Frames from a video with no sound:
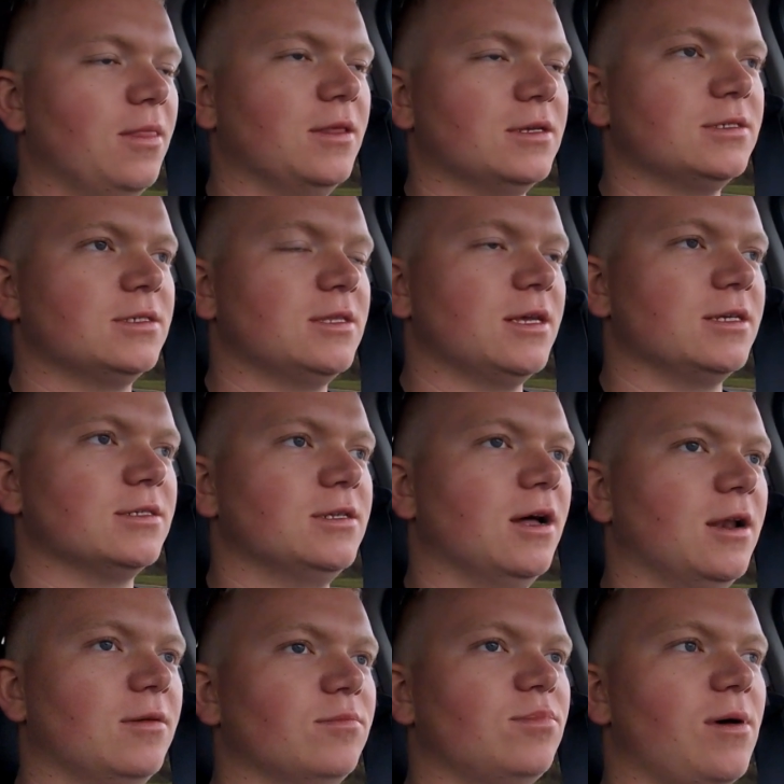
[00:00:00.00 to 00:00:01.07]
This thing's
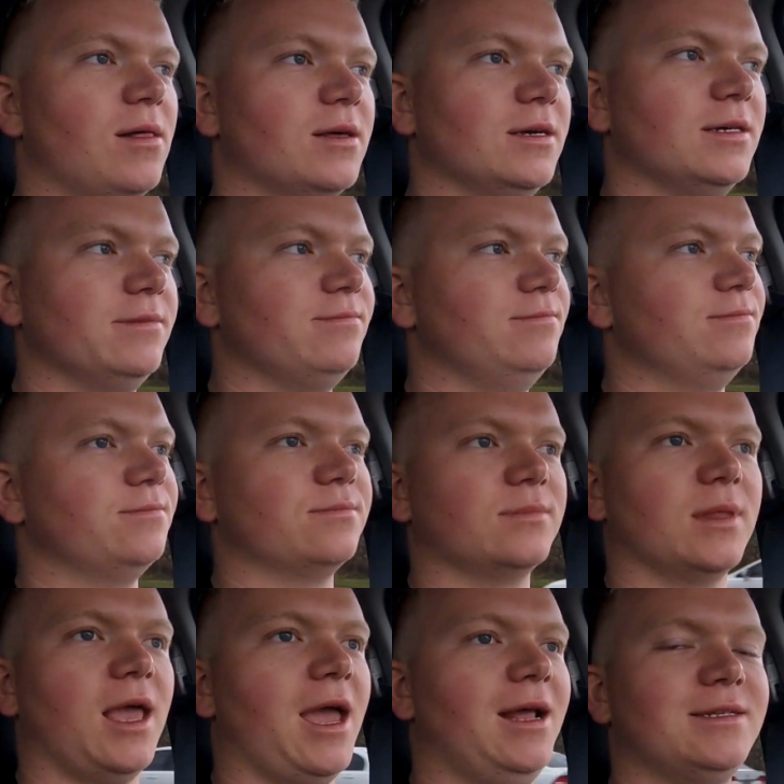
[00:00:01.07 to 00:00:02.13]
done it probably
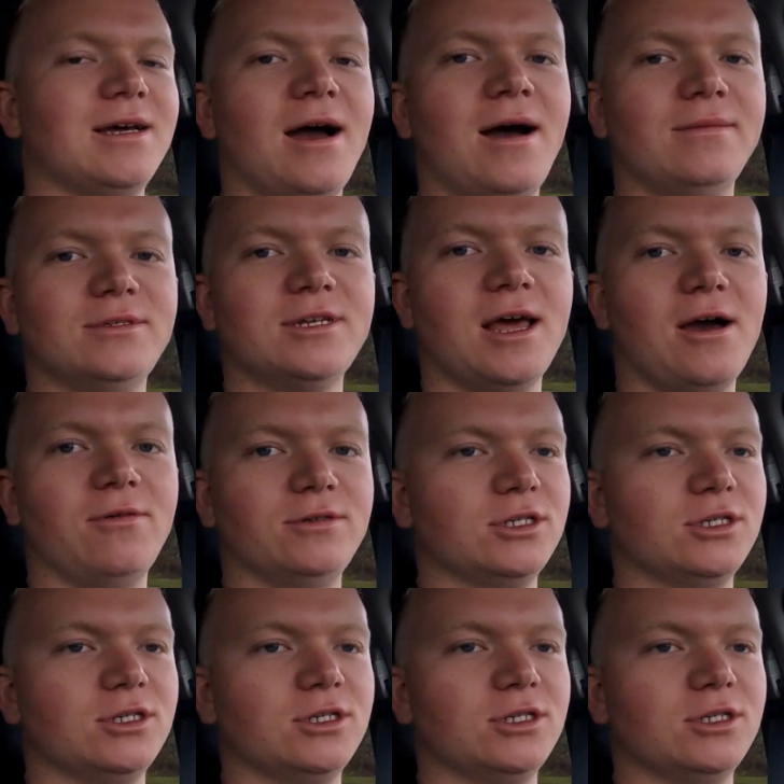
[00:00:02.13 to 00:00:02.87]
8 times now.